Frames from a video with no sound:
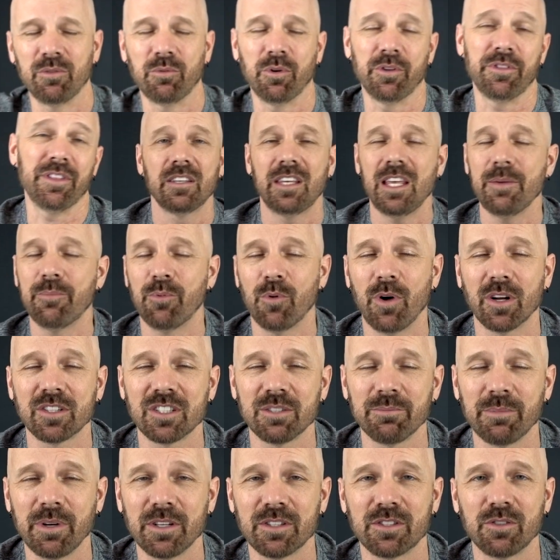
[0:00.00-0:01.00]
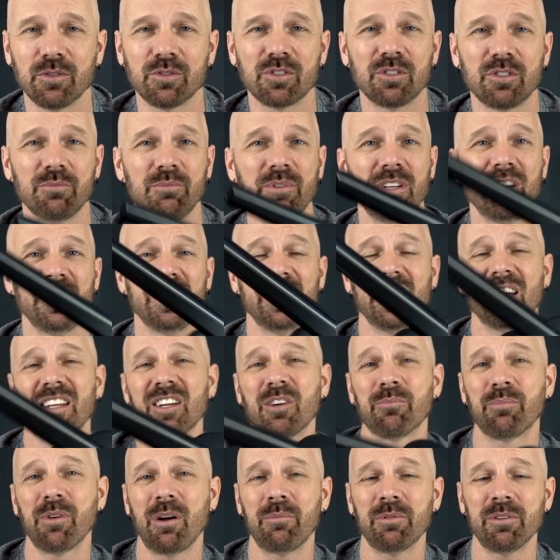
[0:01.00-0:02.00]
with. Keep watching my social media and
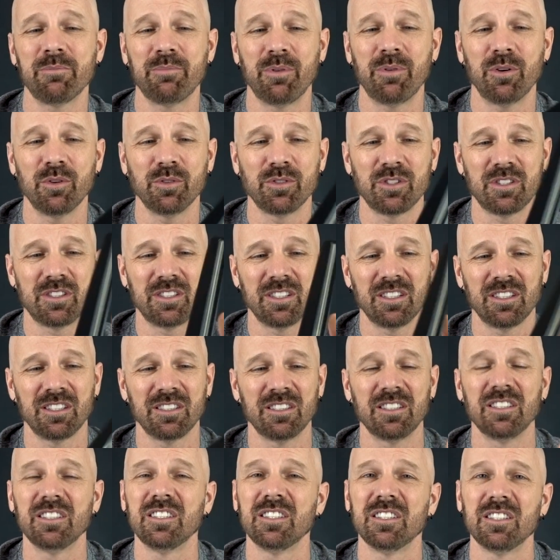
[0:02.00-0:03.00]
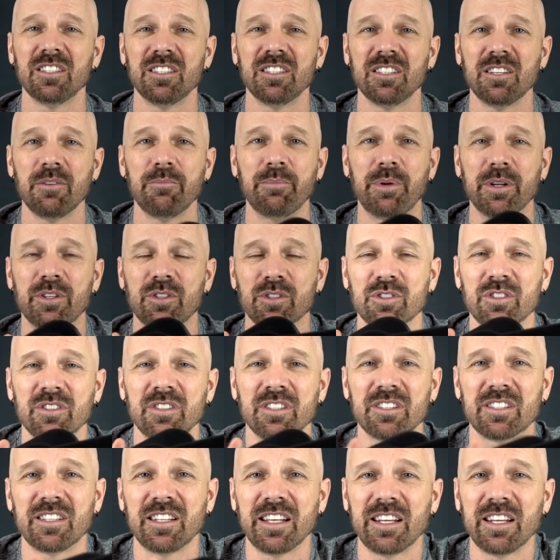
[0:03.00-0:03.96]
I'll probably post uh, pictures in this